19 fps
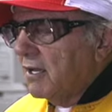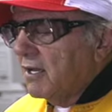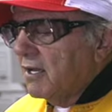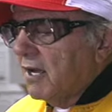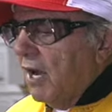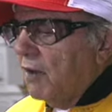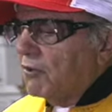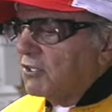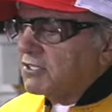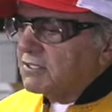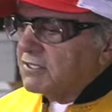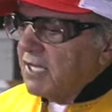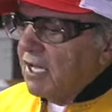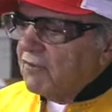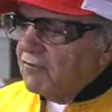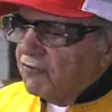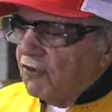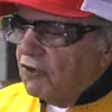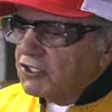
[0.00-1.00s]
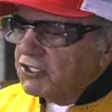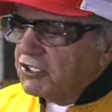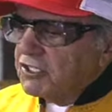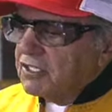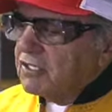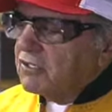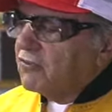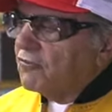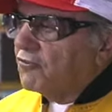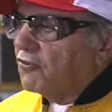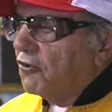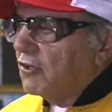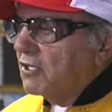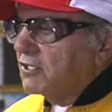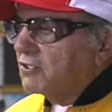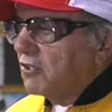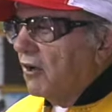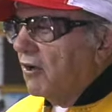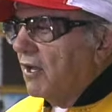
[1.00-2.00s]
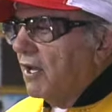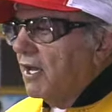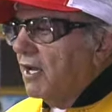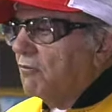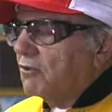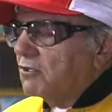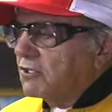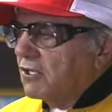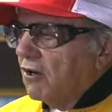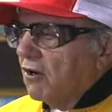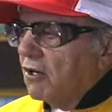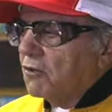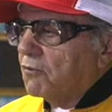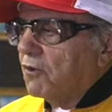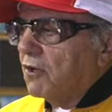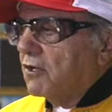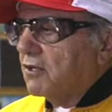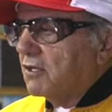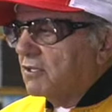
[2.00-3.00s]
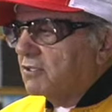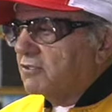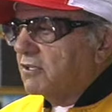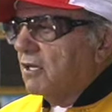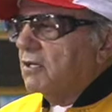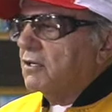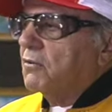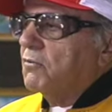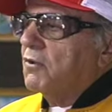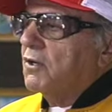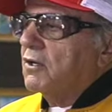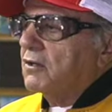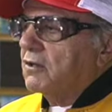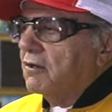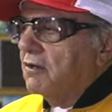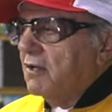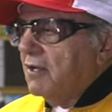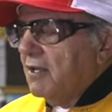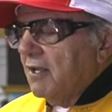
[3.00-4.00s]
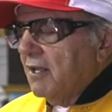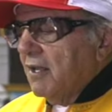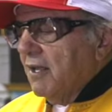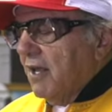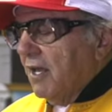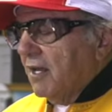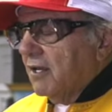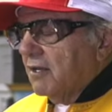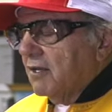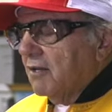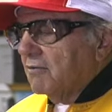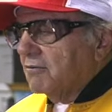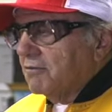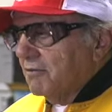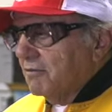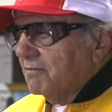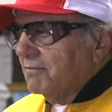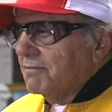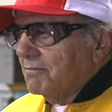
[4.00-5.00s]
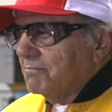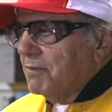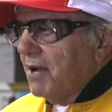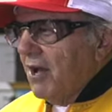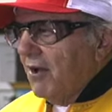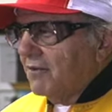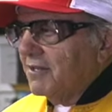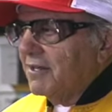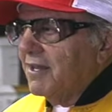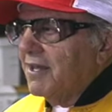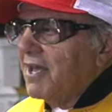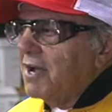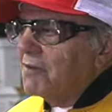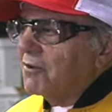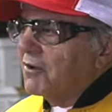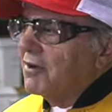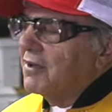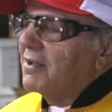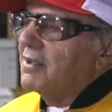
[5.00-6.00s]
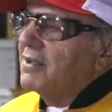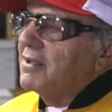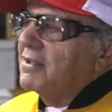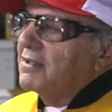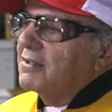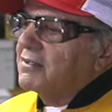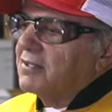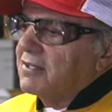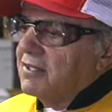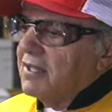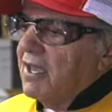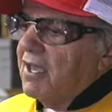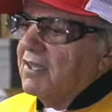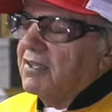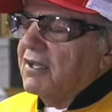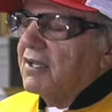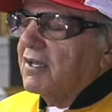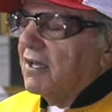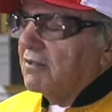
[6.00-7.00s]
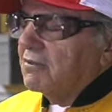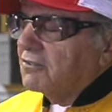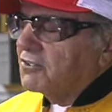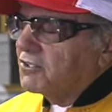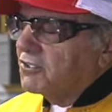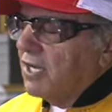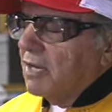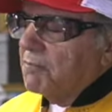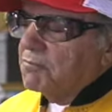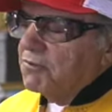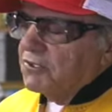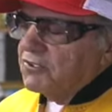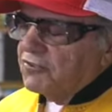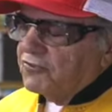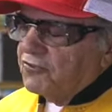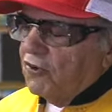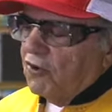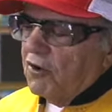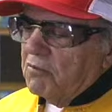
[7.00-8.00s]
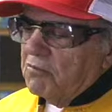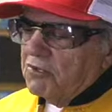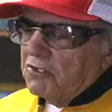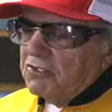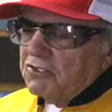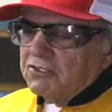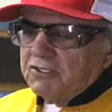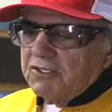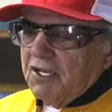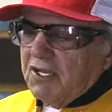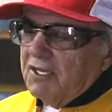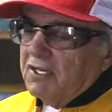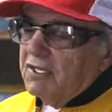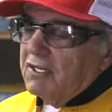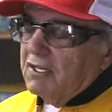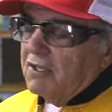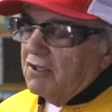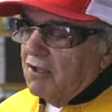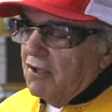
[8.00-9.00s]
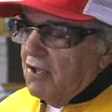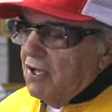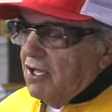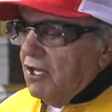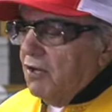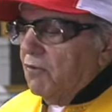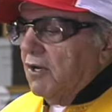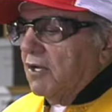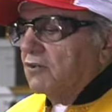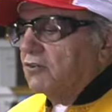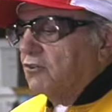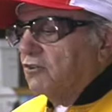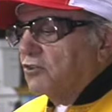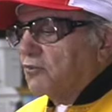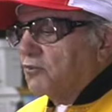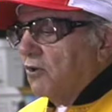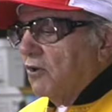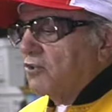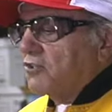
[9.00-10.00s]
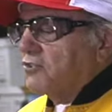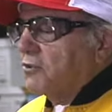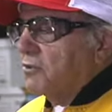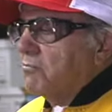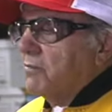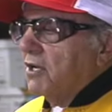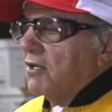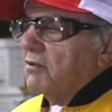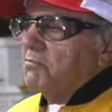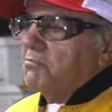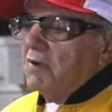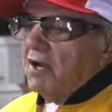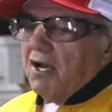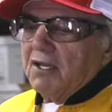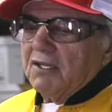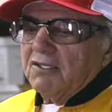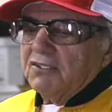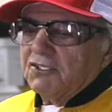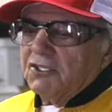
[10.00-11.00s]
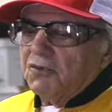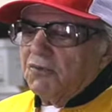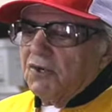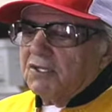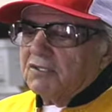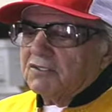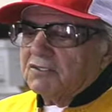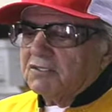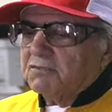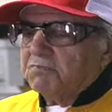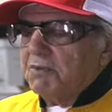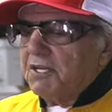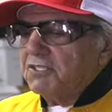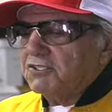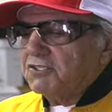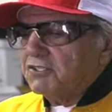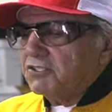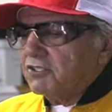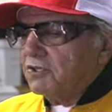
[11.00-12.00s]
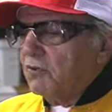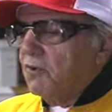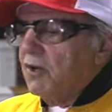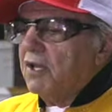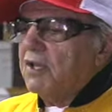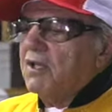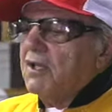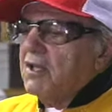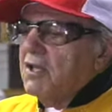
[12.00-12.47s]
I wasn't that fortunate in the 40s. All I had was an arc welder and a acetylene welder and a little pounding hammer. Today they got shapers, formers, anything. You want Deuce Roadster metal bodies, you want suspensions, you want